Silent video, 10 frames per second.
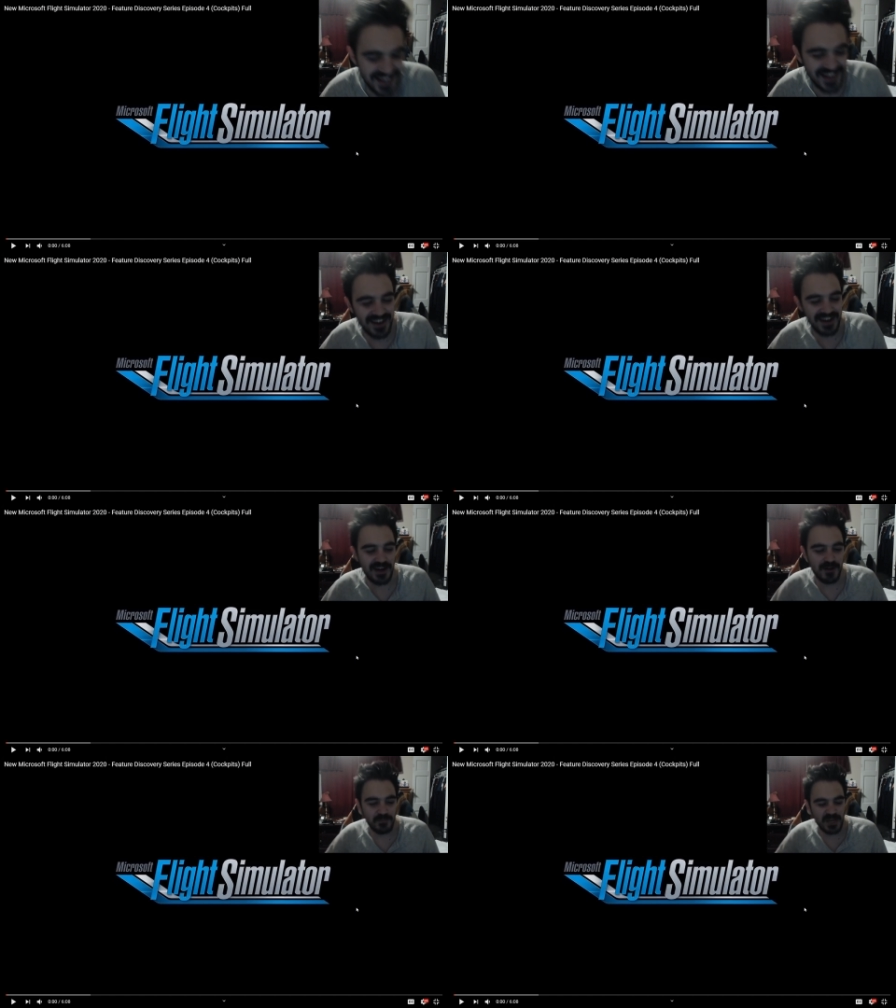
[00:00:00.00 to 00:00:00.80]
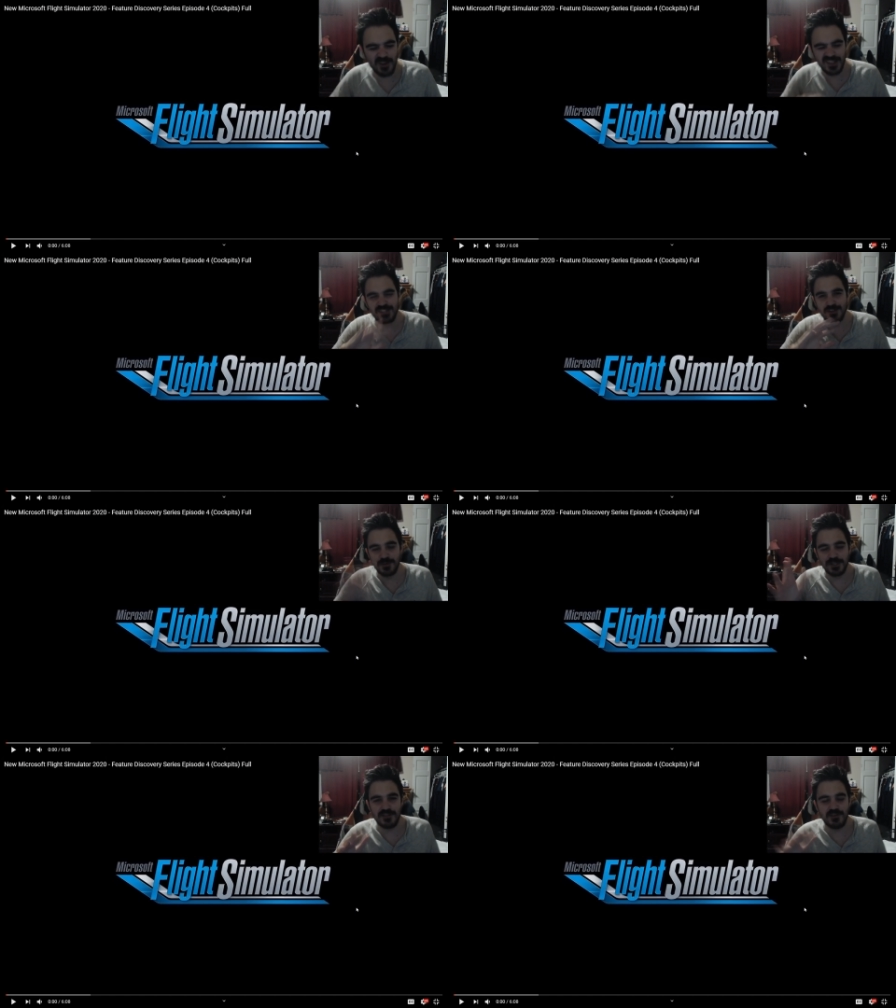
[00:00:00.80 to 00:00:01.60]
I know it doesn't look too
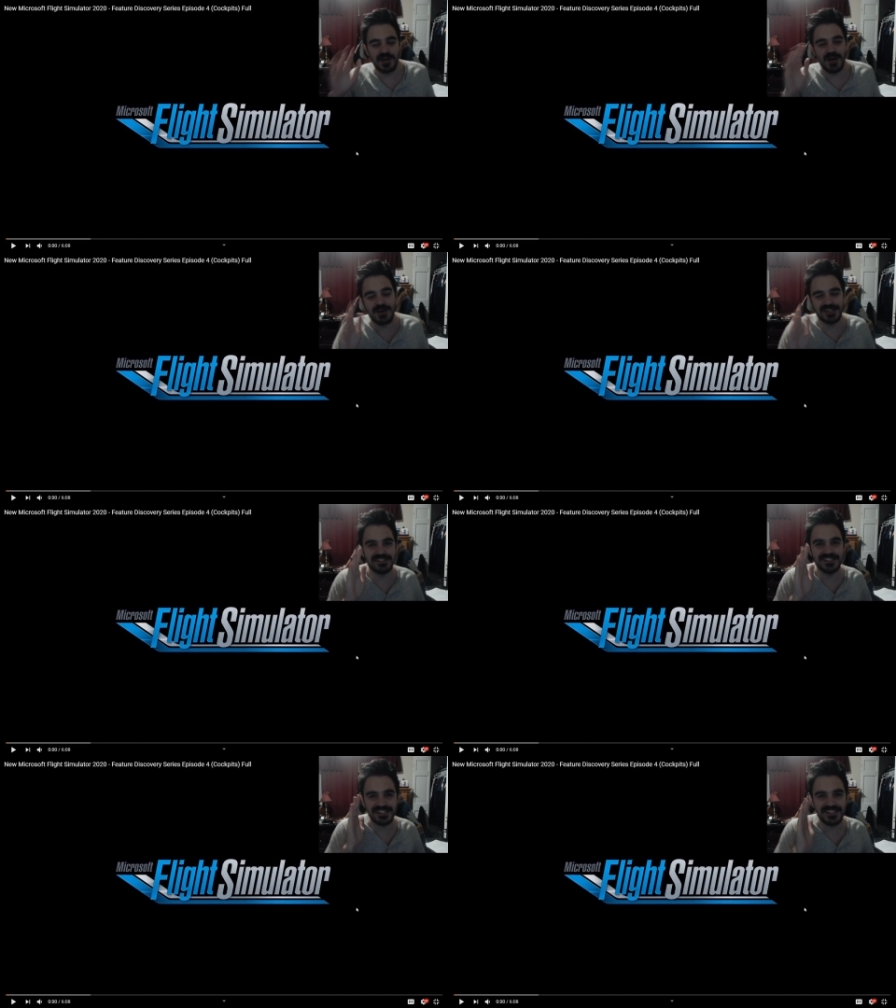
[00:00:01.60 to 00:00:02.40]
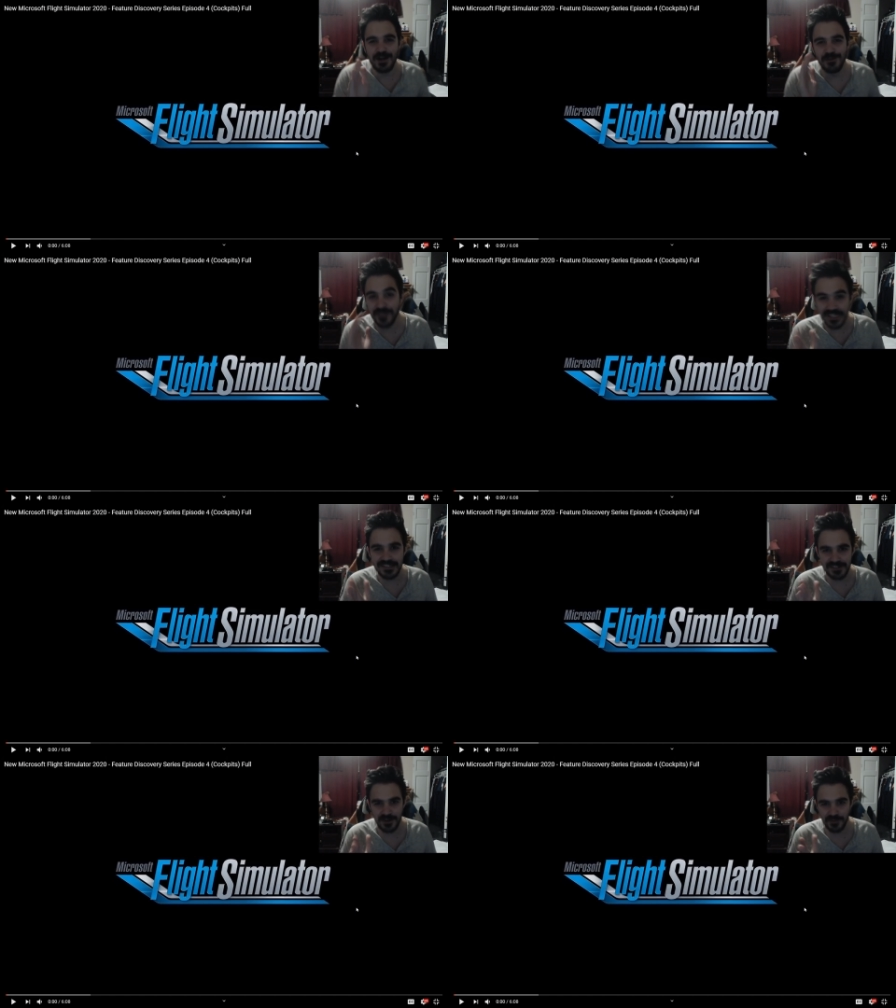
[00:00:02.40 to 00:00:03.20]
much different, but I want to see just how
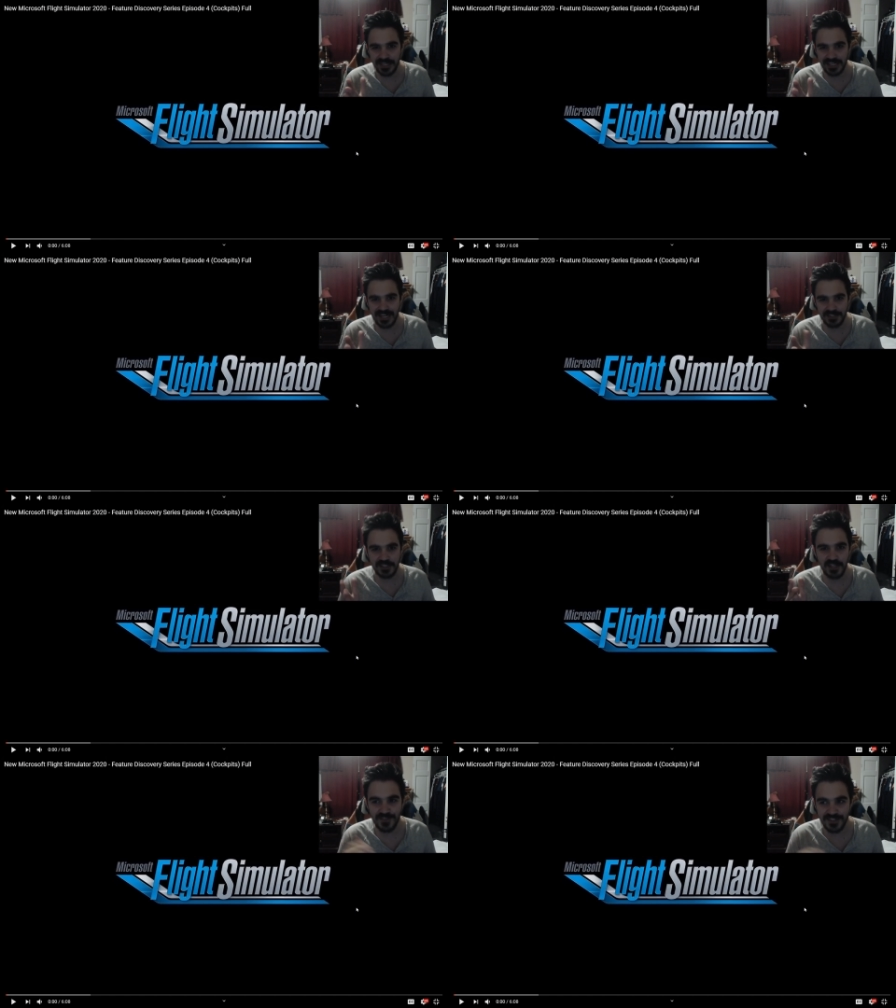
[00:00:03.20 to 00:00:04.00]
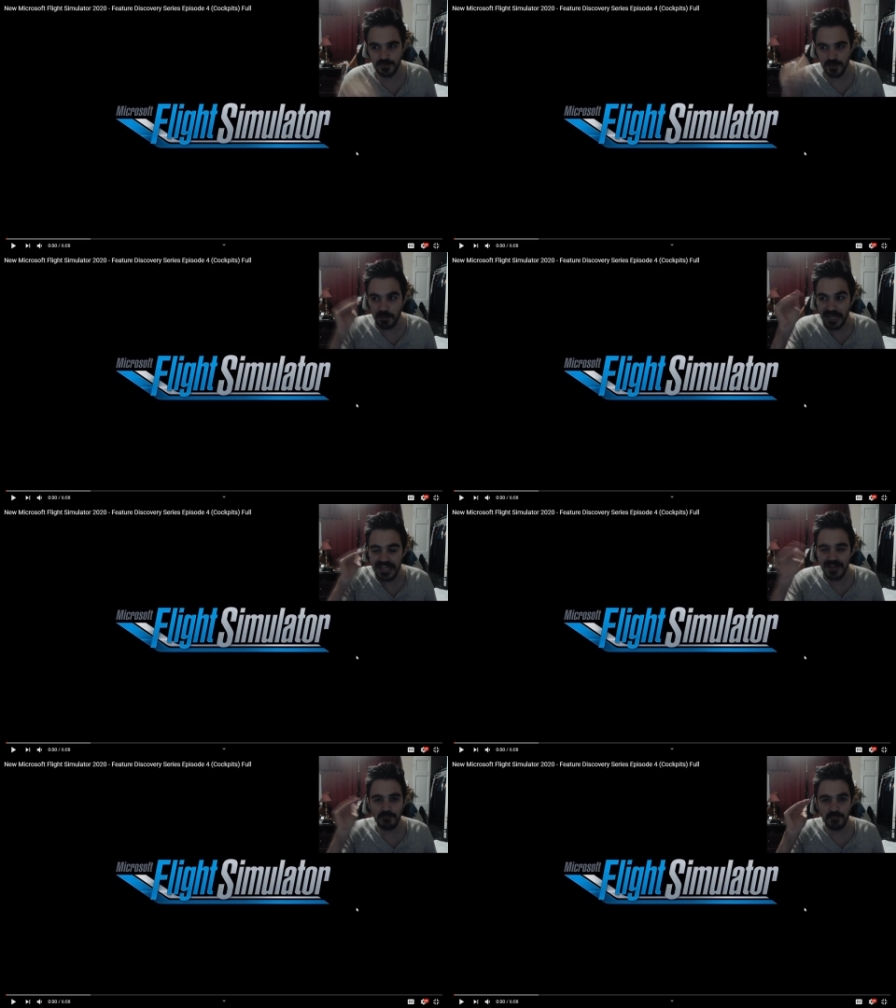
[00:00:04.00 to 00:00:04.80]
detailed they can actually get if it's up to
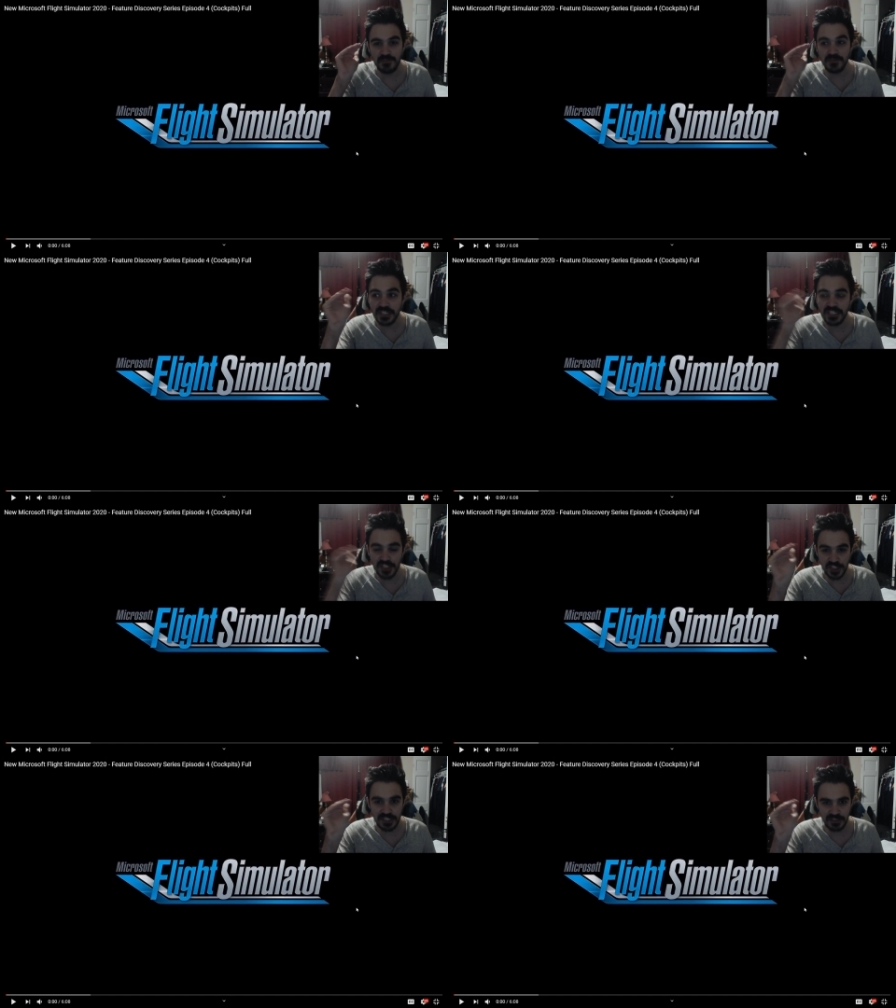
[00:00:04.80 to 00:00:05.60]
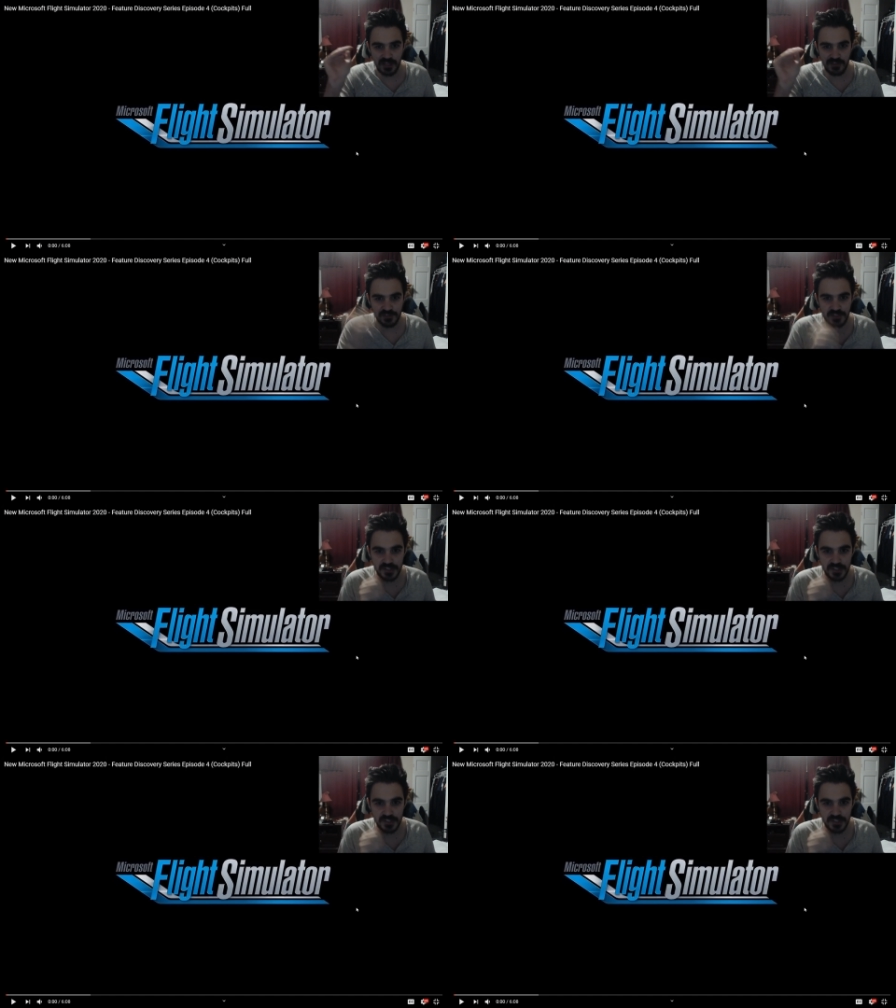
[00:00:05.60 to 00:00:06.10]
PMDG levels.